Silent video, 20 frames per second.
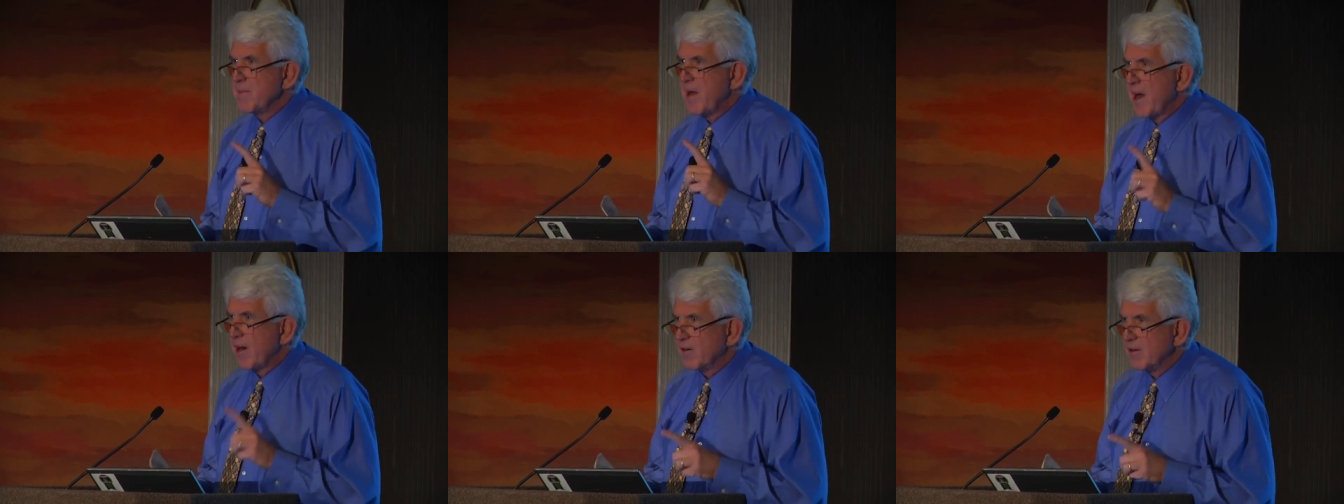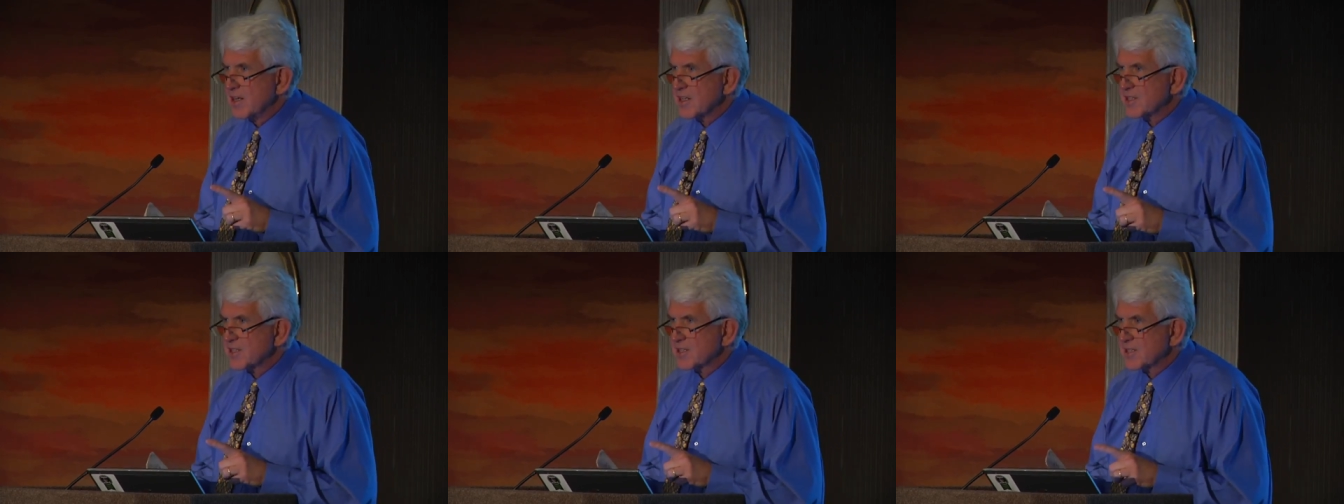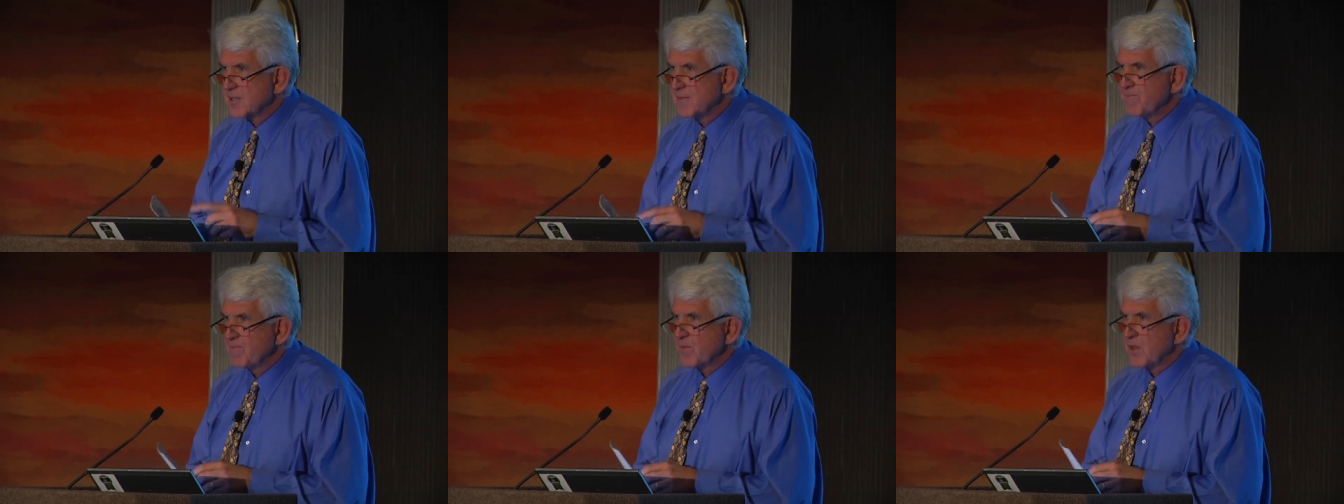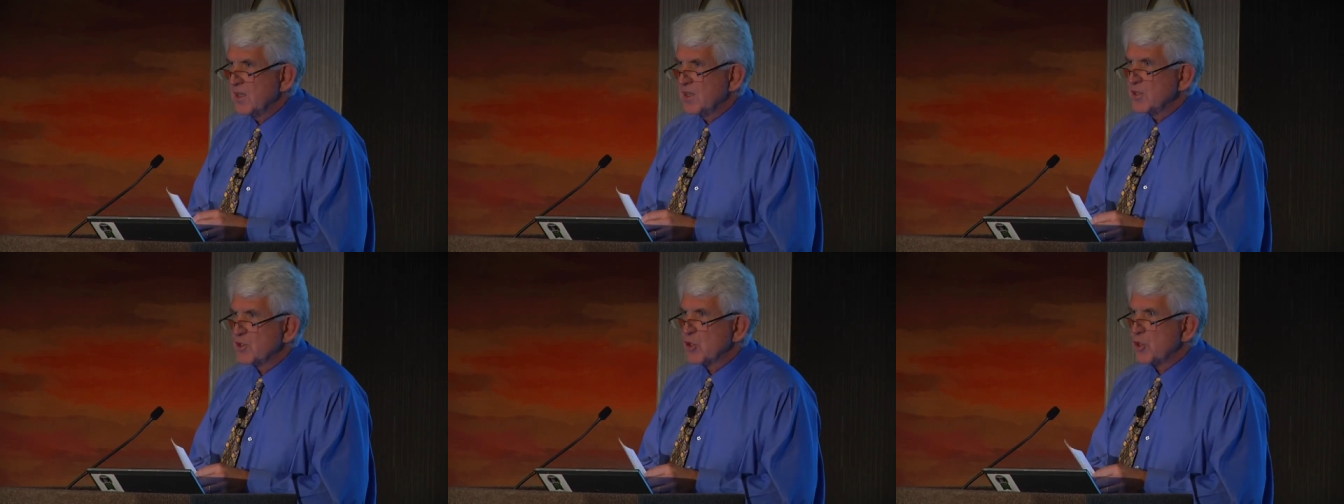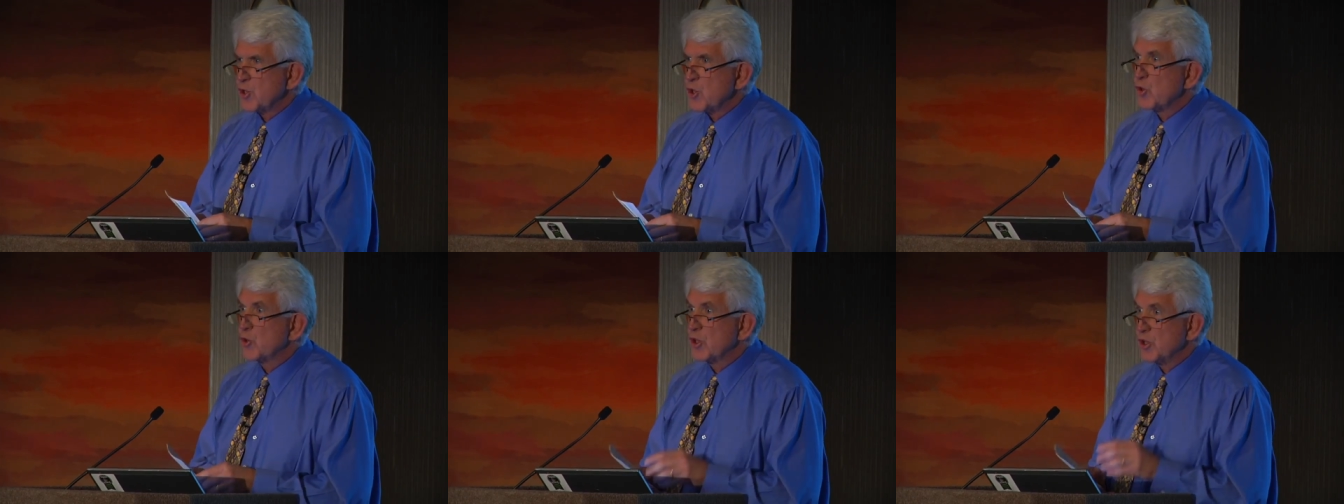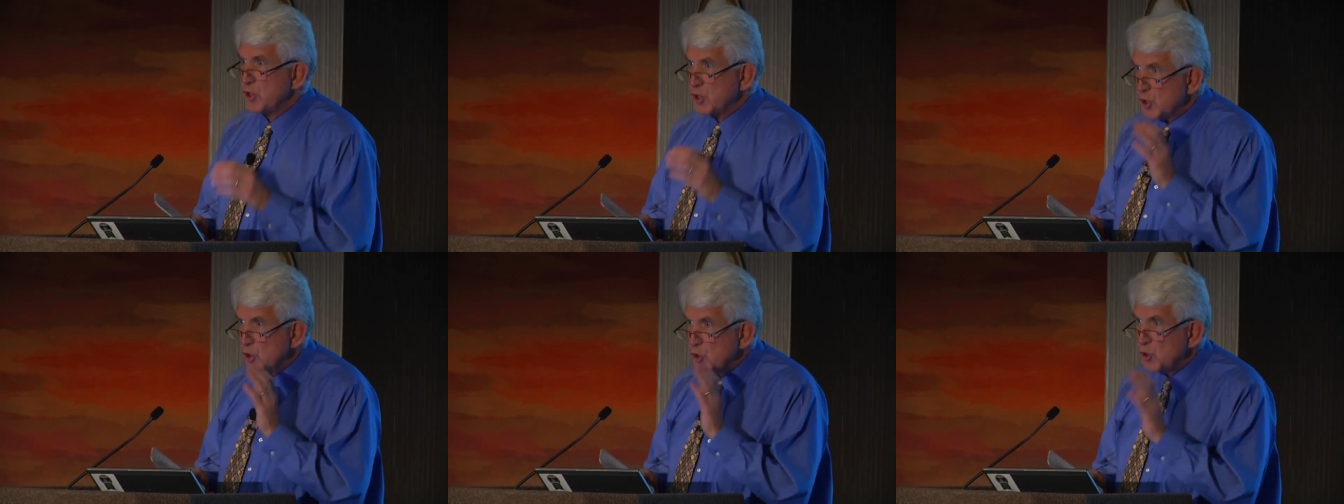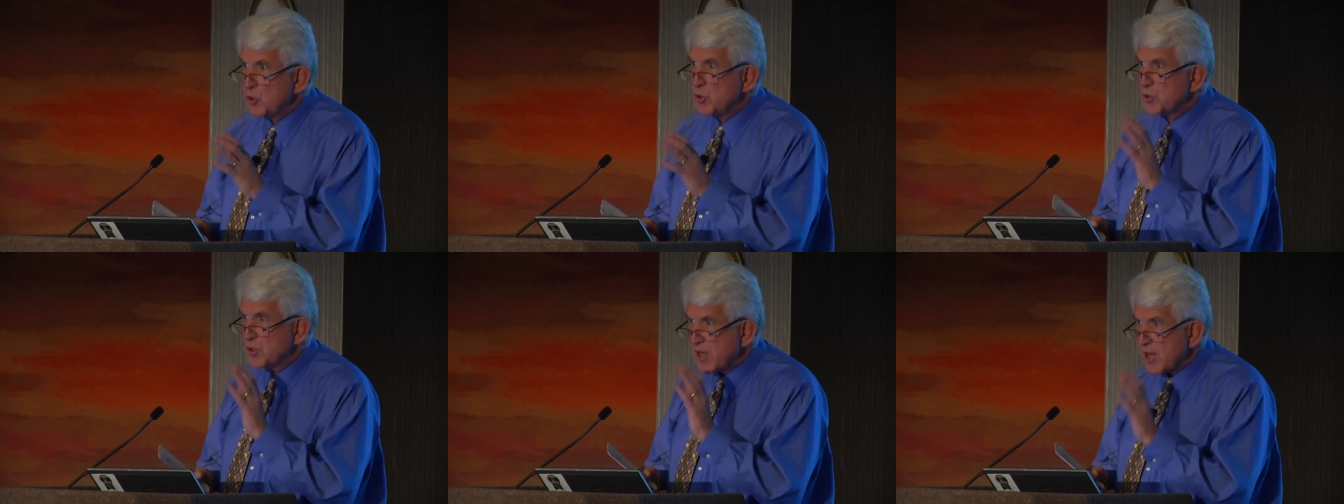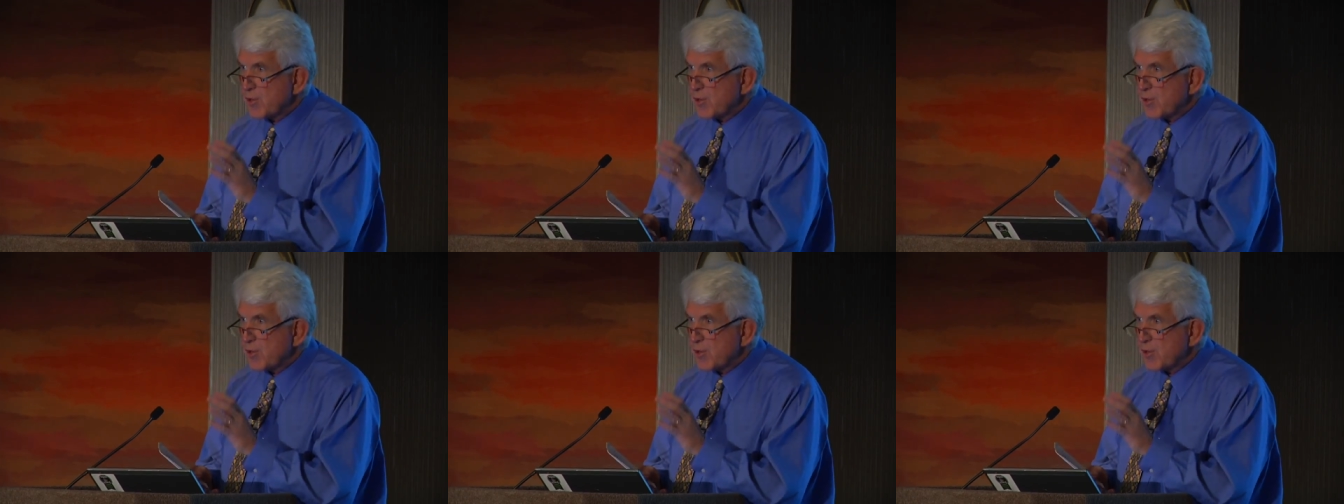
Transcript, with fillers: Maurice. So you can use